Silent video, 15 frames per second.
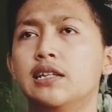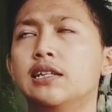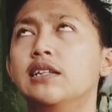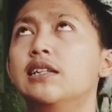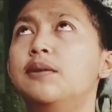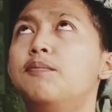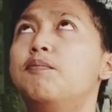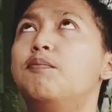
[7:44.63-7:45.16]

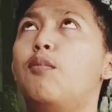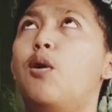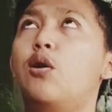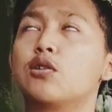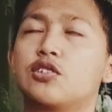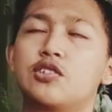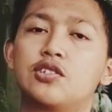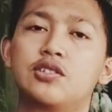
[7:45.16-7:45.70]
the
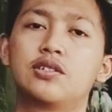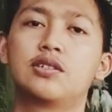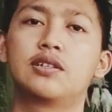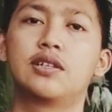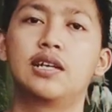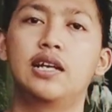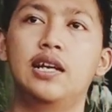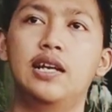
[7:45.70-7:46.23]
most.
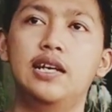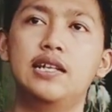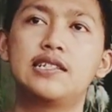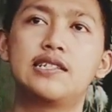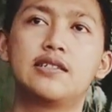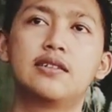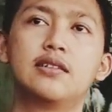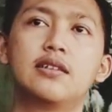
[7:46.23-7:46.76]

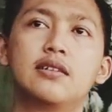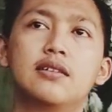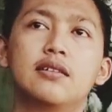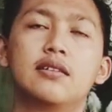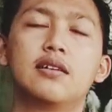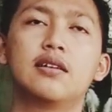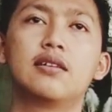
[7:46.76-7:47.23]
It's the